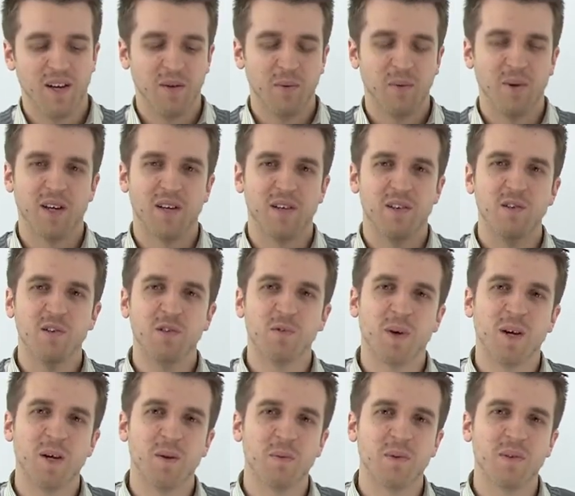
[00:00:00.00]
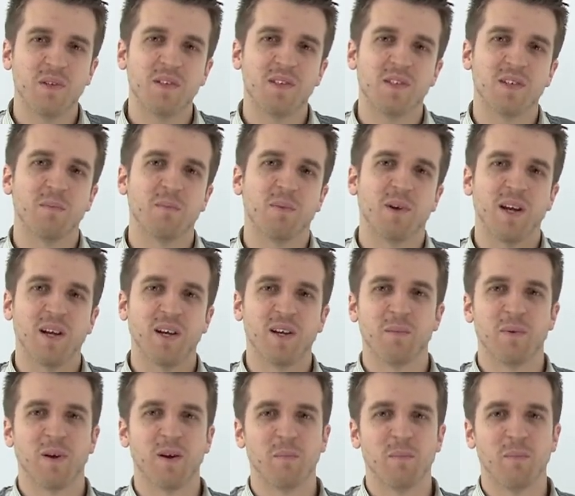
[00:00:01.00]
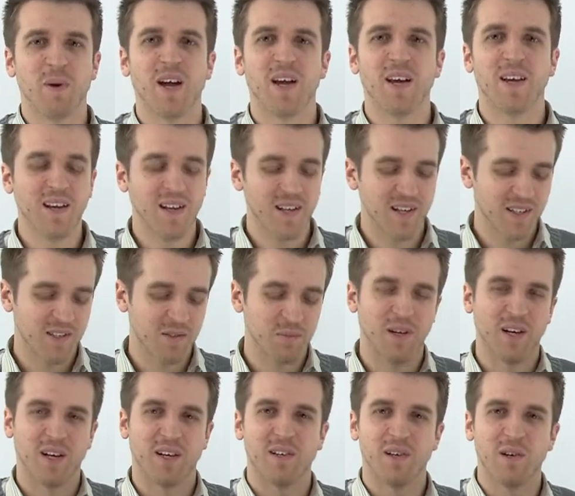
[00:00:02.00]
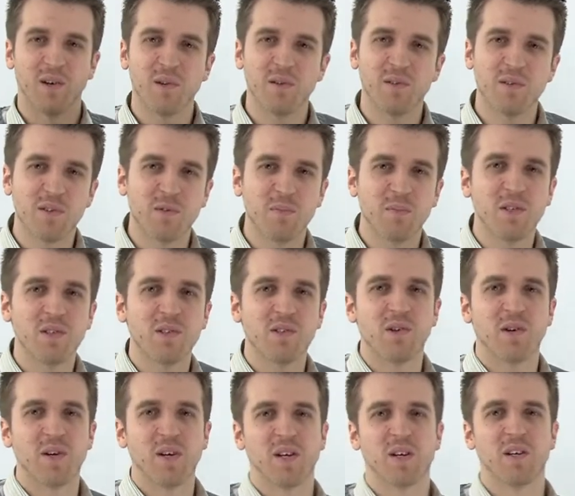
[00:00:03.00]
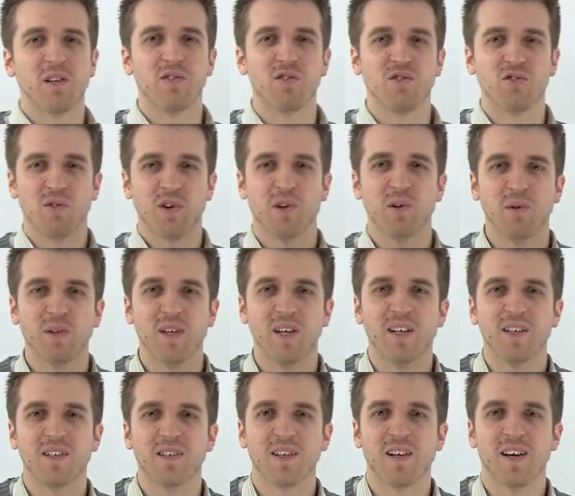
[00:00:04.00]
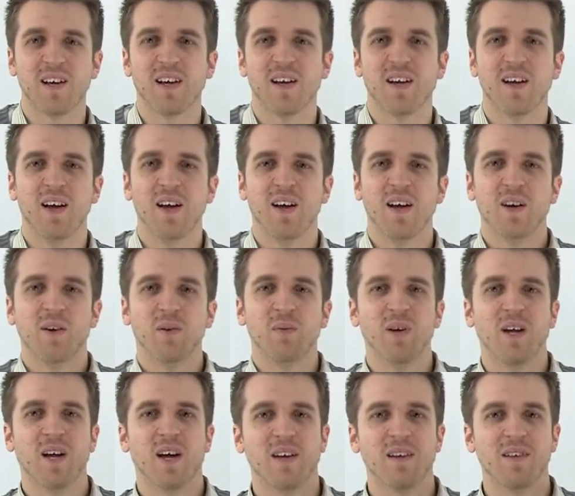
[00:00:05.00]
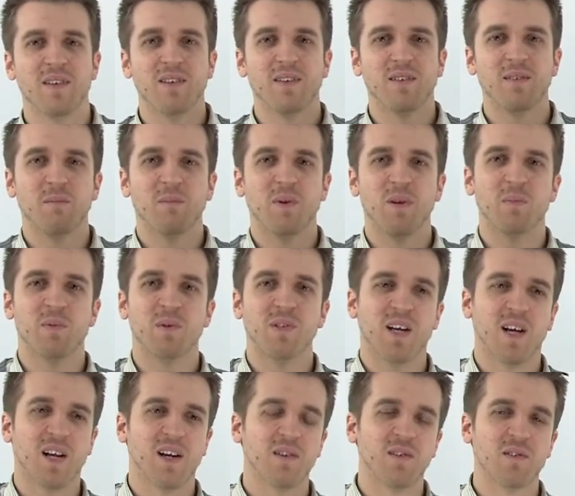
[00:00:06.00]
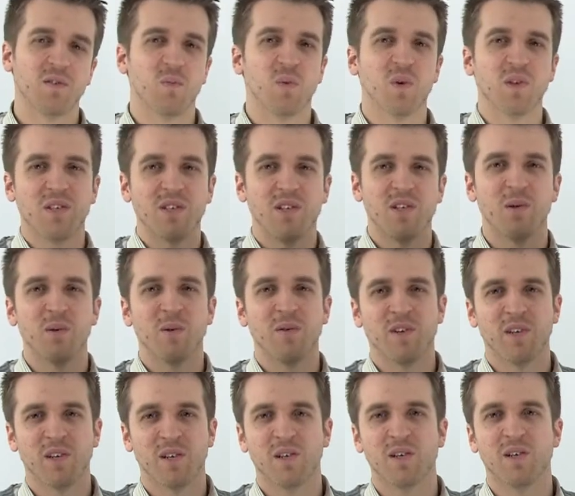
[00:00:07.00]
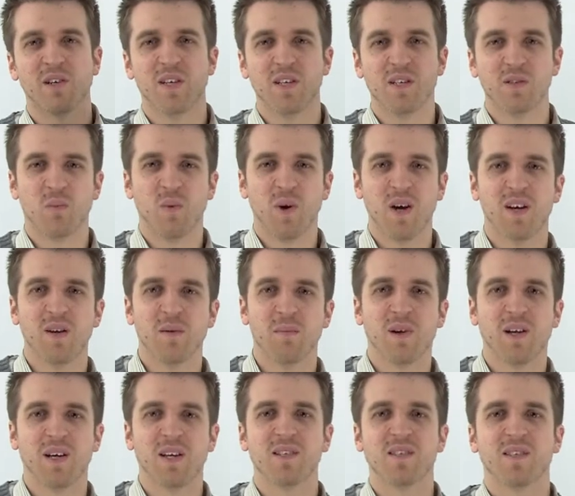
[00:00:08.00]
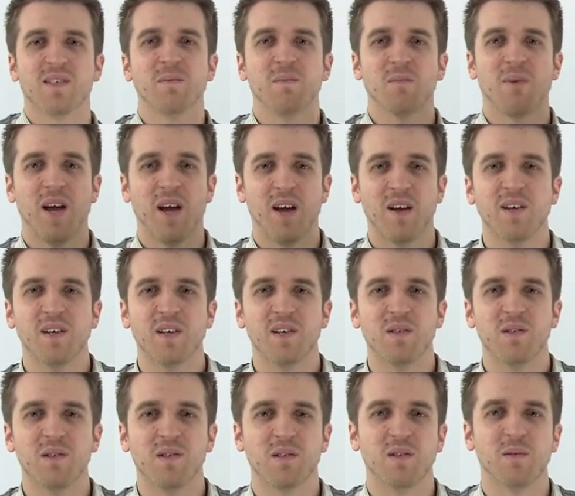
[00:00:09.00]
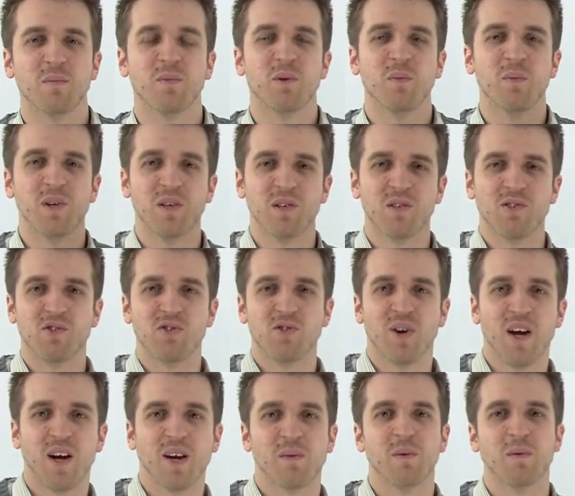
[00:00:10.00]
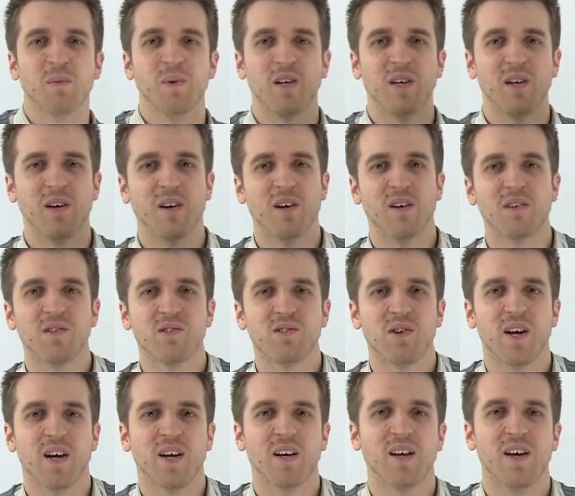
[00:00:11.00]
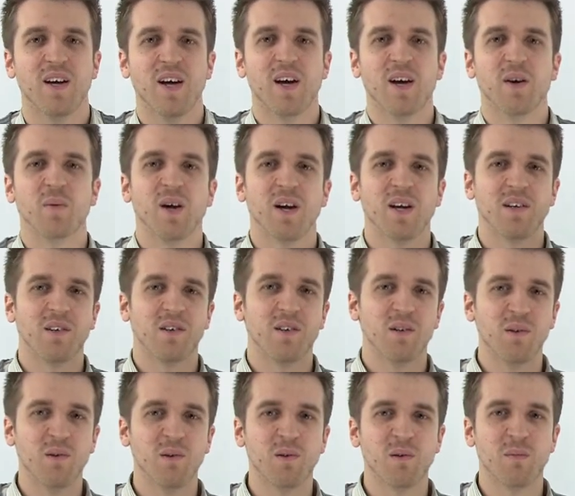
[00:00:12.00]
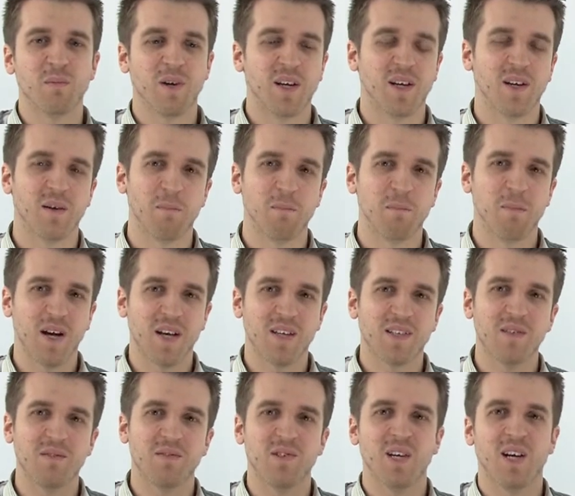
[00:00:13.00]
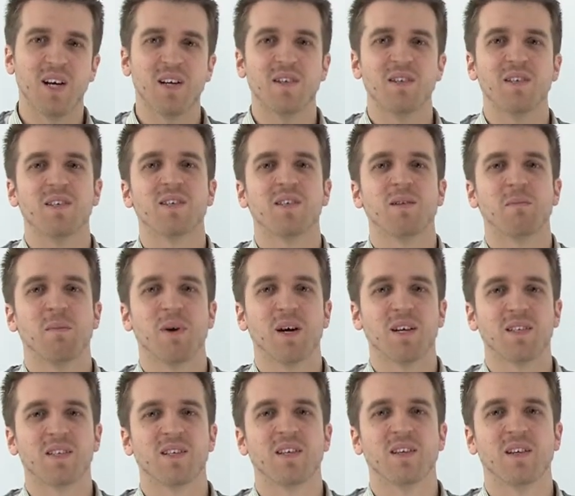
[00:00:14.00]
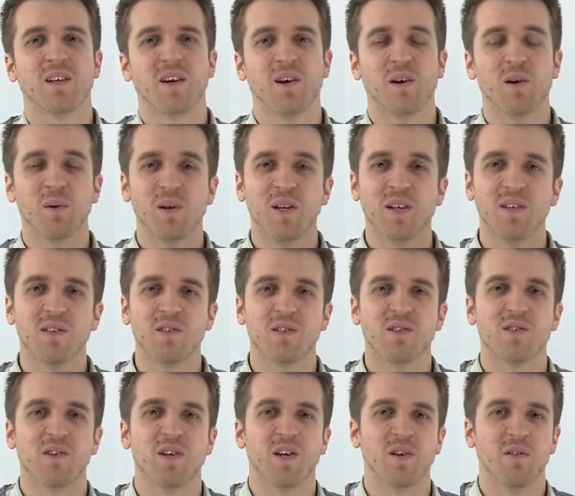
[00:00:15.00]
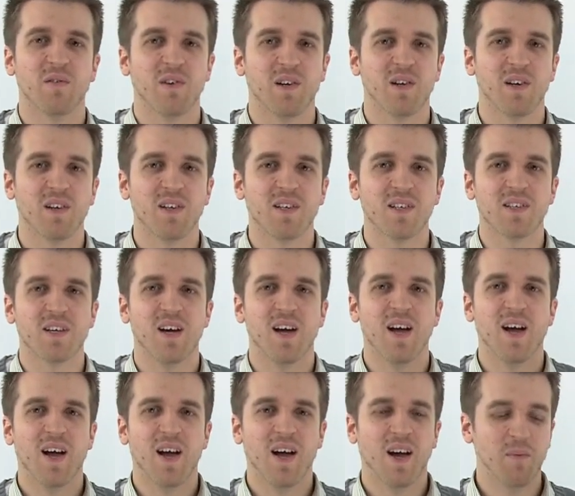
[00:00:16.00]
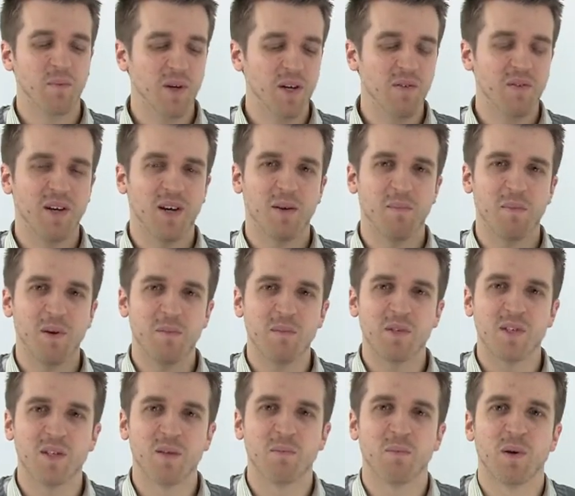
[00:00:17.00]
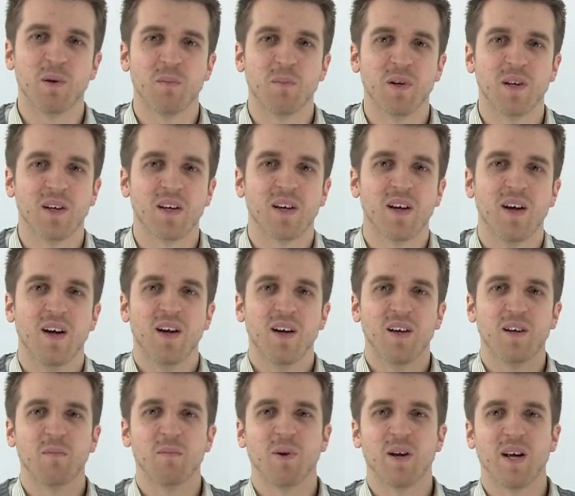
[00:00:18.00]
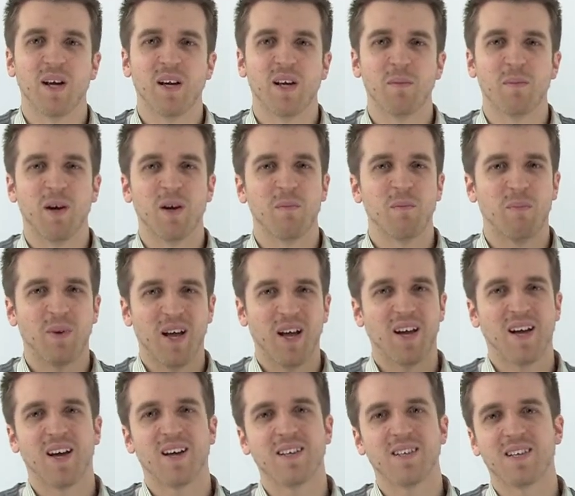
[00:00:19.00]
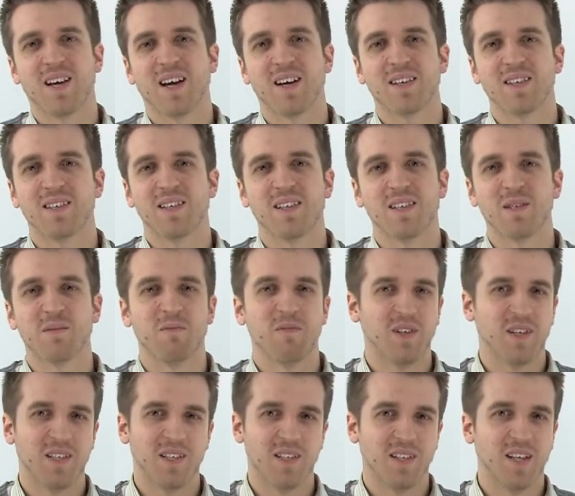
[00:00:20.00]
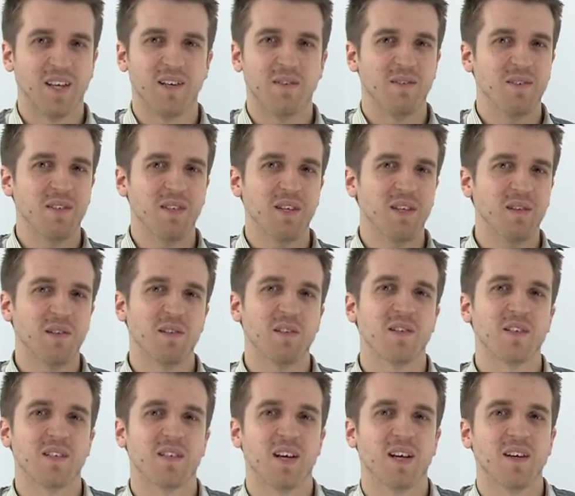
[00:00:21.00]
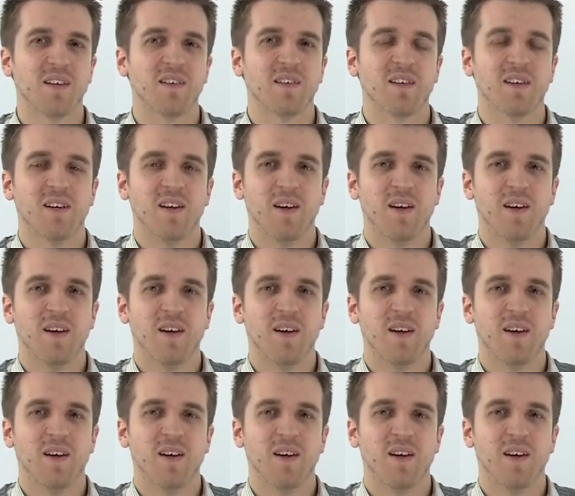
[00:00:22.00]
We had newspapers complaining about paid links. We had congressmen trying to control the internet. We had people telling us what to do with our cookies, where to place them, how to use them, what we can track, what we can't track. We had Google making massive changes, impacting the whole industry overnight. And we even had members of the public complaining about black hat tactics and things that they didn't understand.